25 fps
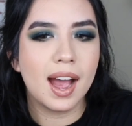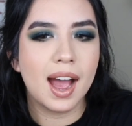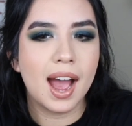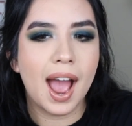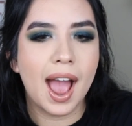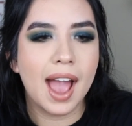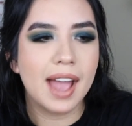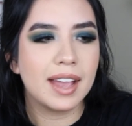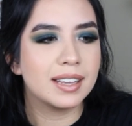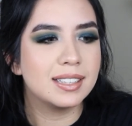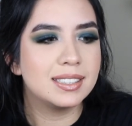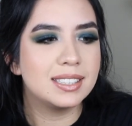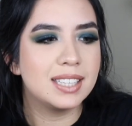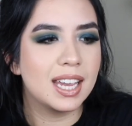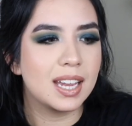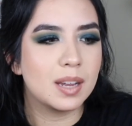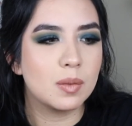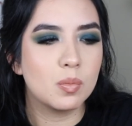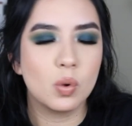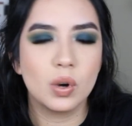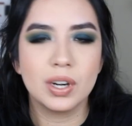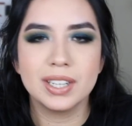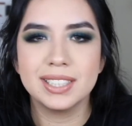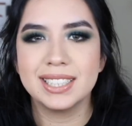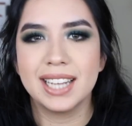I could take
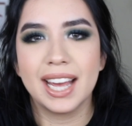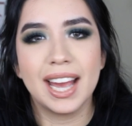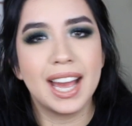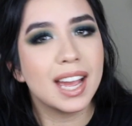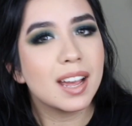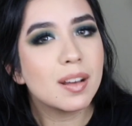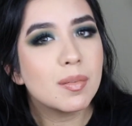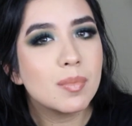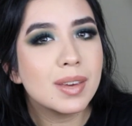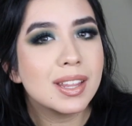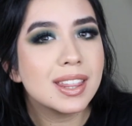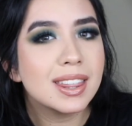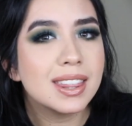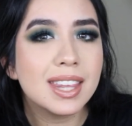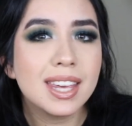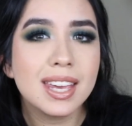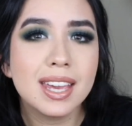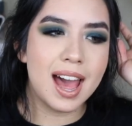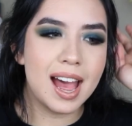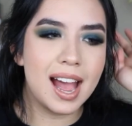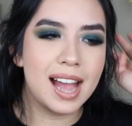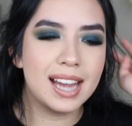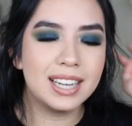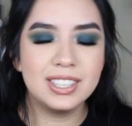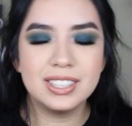more time with
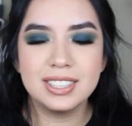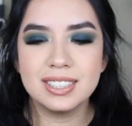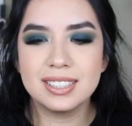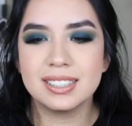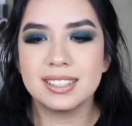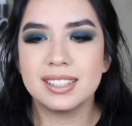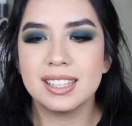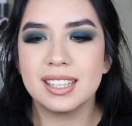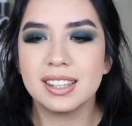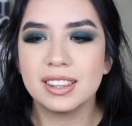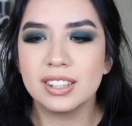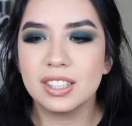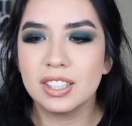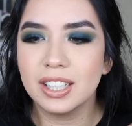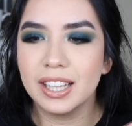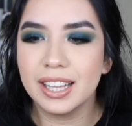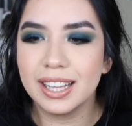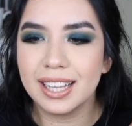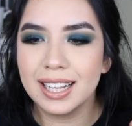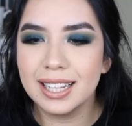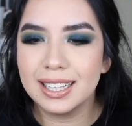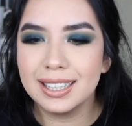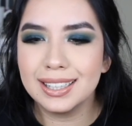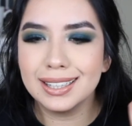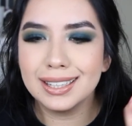it. I just think they're
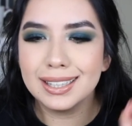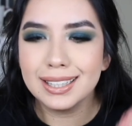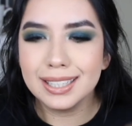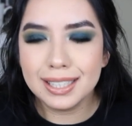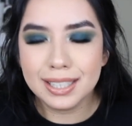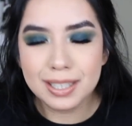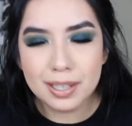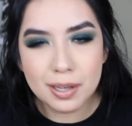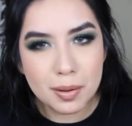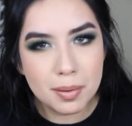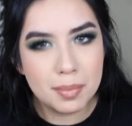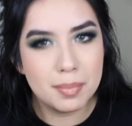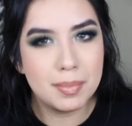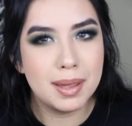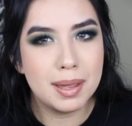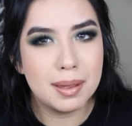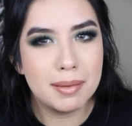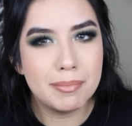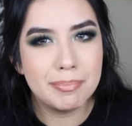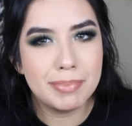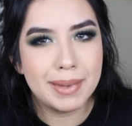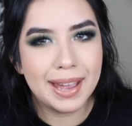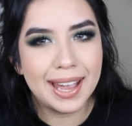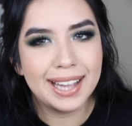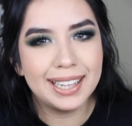like a little
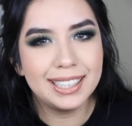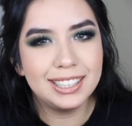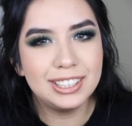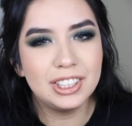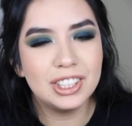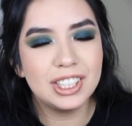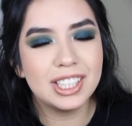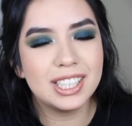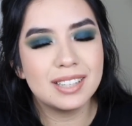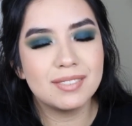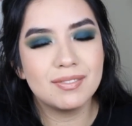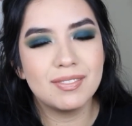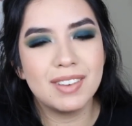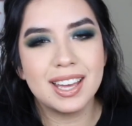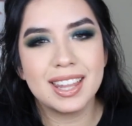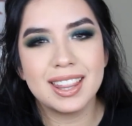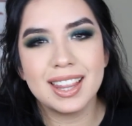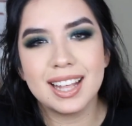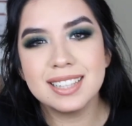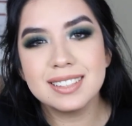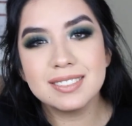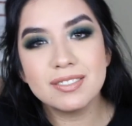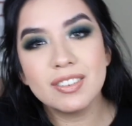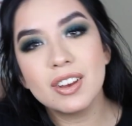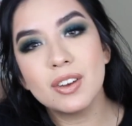bit patchy.
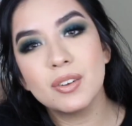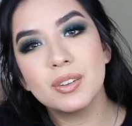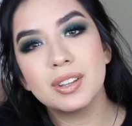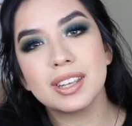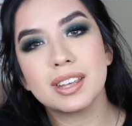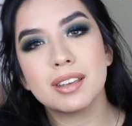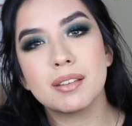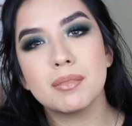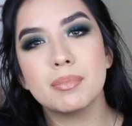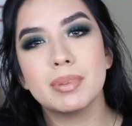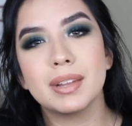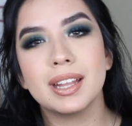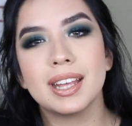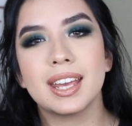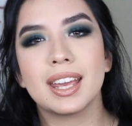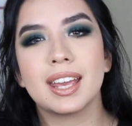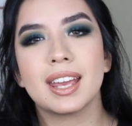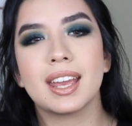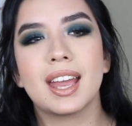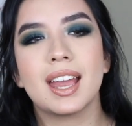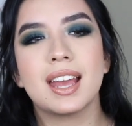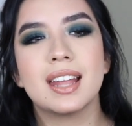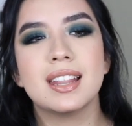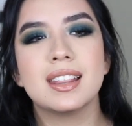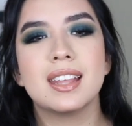That's my only
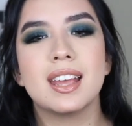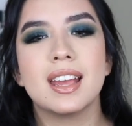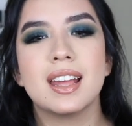complaint. And